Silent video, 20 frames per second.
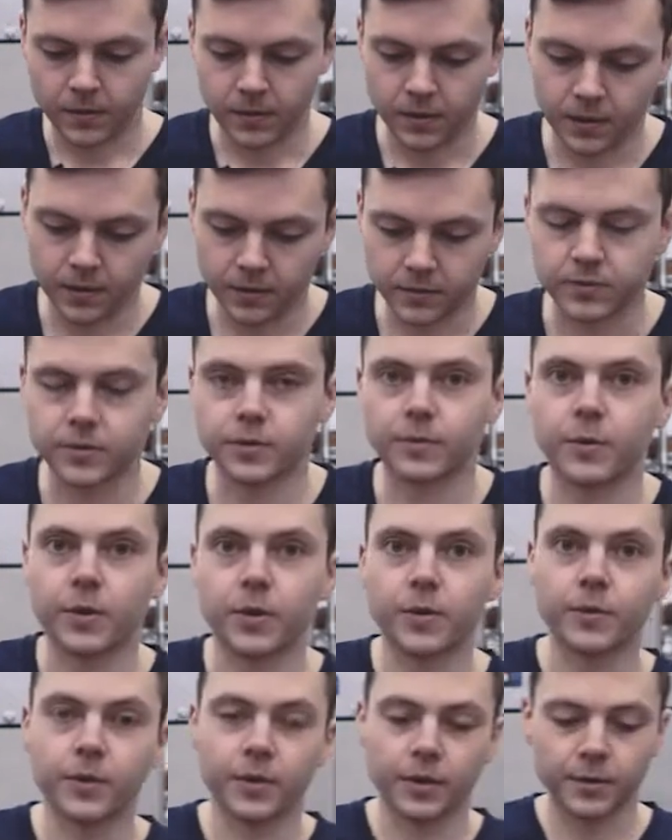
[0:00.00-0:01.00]
and
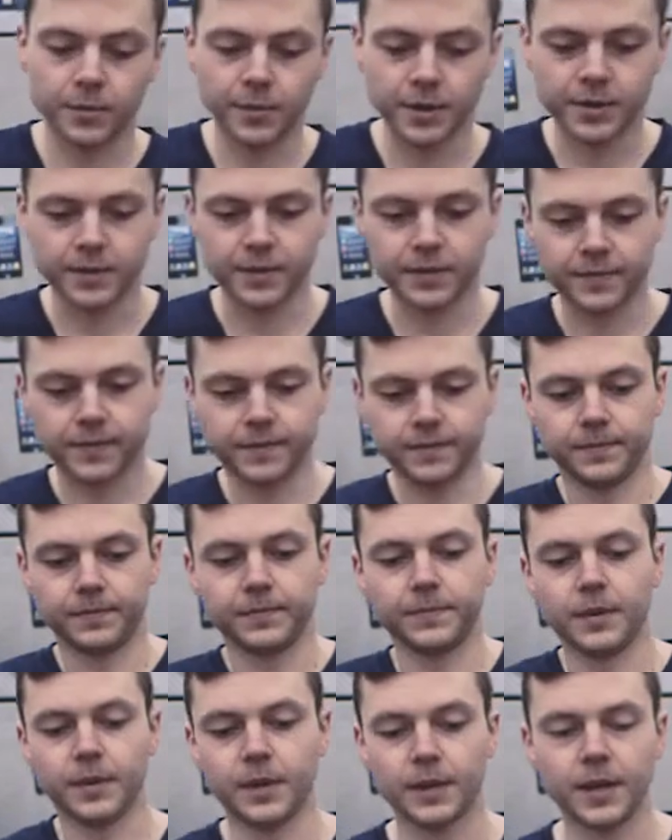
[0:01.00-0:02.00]
tomorrow we're going to mix it
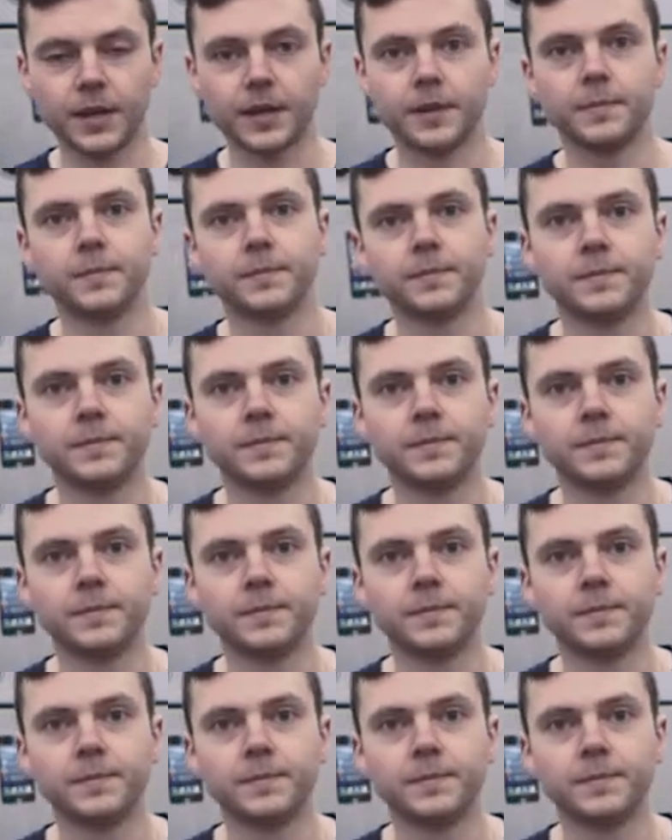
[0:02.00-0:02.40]
again.